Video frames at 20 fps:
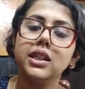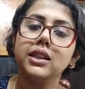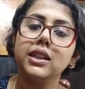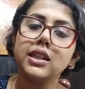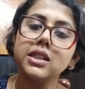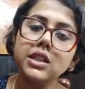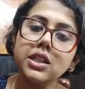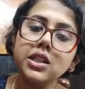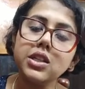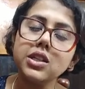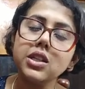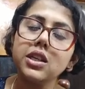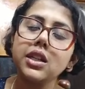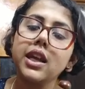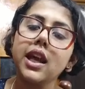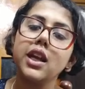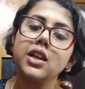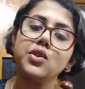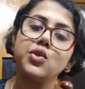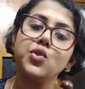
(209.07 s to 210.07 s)
the teacher
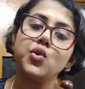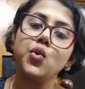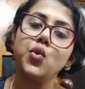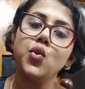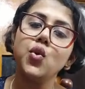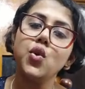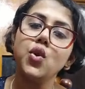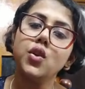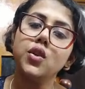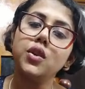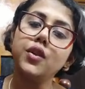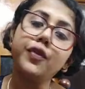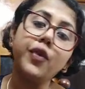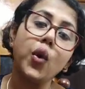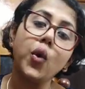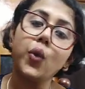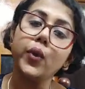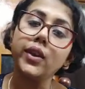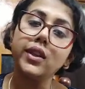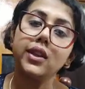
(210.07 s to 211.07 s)
can do the
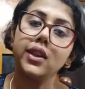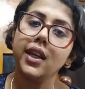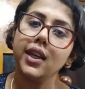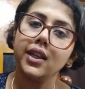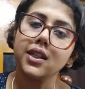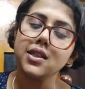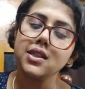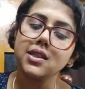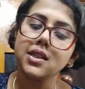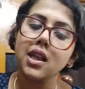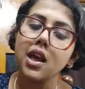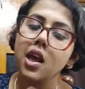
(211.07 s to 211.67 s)
following things.